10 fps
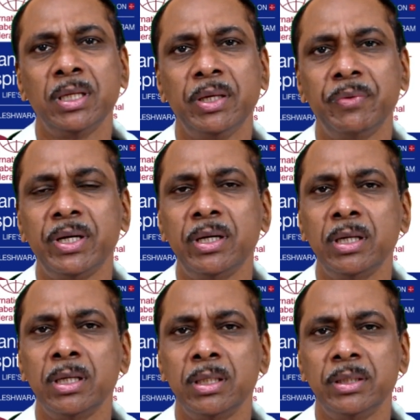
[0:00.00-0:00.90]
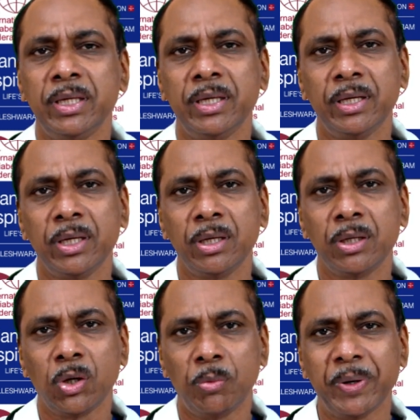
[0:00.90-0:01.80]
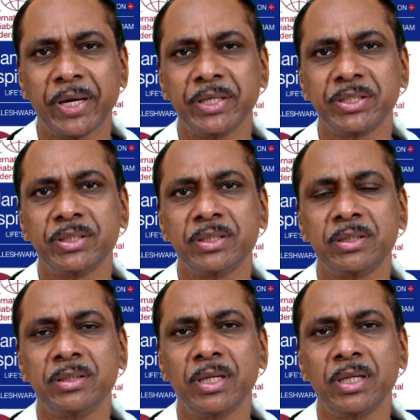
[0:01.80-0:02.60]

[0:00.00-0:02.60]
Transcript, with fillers: Even the complications,